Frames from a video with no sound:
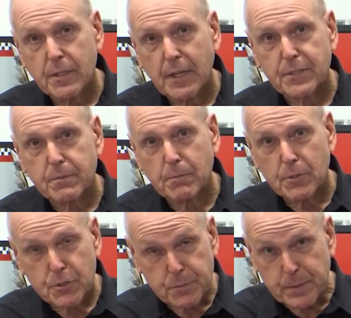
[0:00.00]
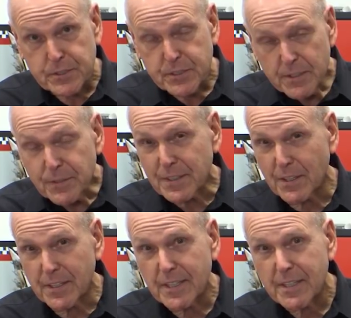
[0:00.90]
And
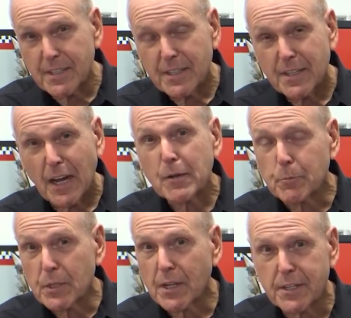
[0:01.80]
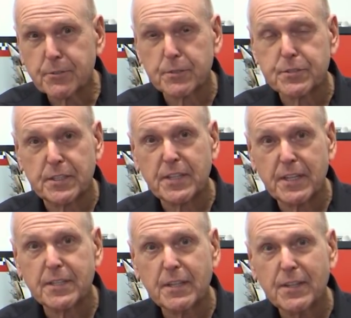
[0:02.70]
specifically, I'm real interested
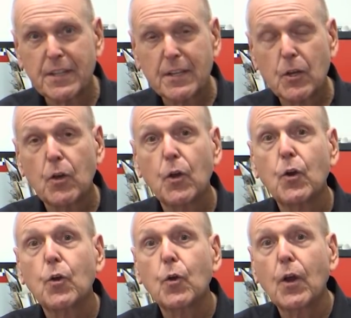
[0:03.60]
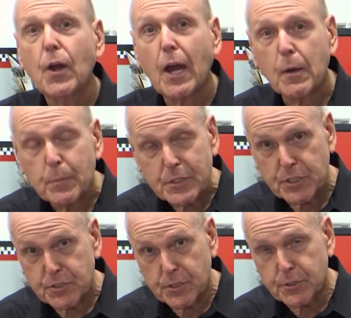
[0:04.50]
in how much
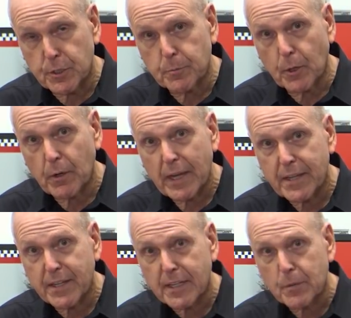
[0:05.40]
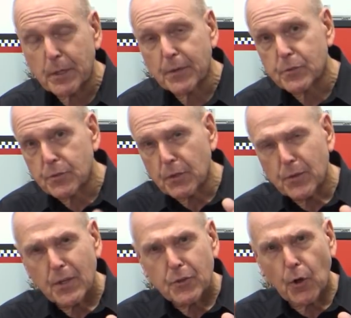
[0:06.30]
is the turbo adding. I mean,
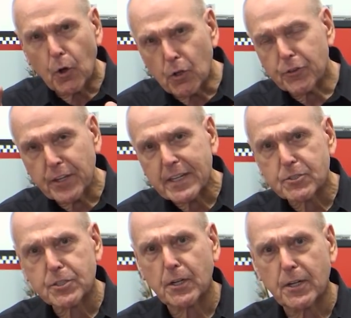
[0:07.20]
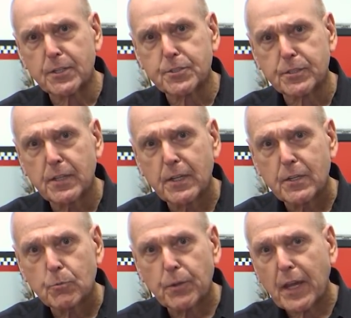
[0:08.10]
the whole thing starts
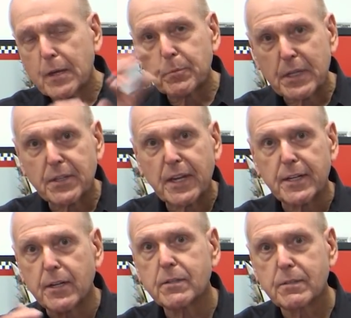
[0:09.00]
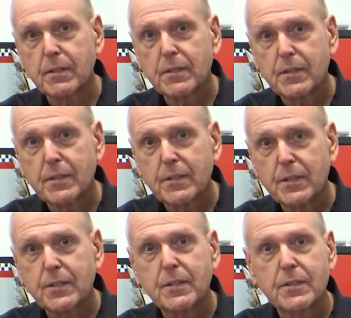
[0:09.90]
with ambient air.
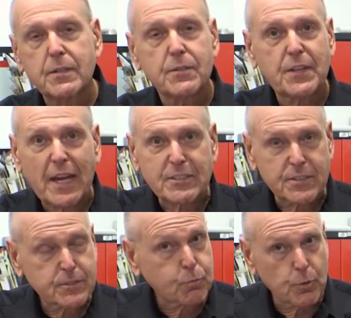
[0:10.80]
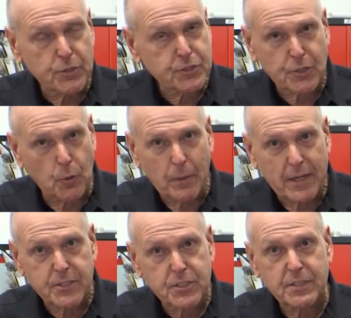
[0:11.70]
That's worth so
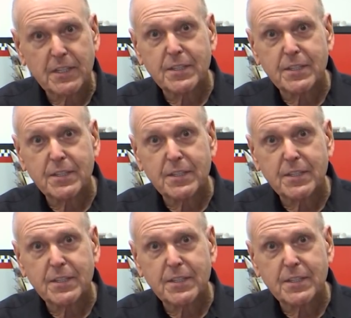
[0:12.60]
much.